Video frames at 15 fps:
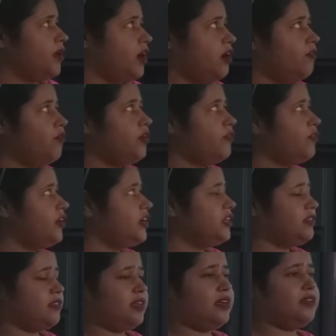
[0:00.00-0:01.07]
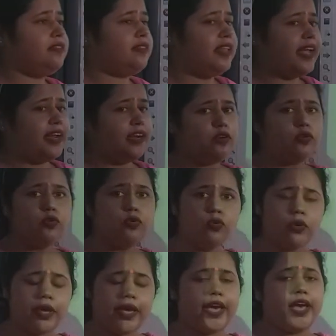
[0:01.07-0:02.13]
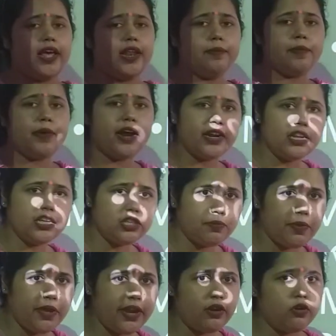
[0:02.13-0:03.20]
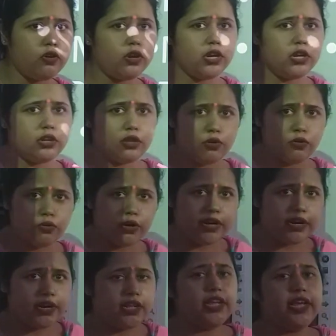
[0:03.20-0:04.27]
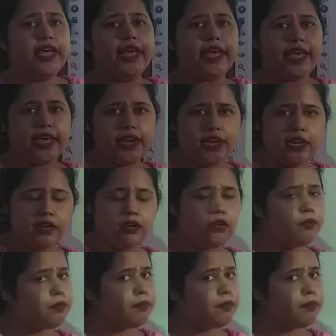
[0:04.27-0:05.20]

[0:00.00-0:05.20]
Now we will discuss that who can participate or included in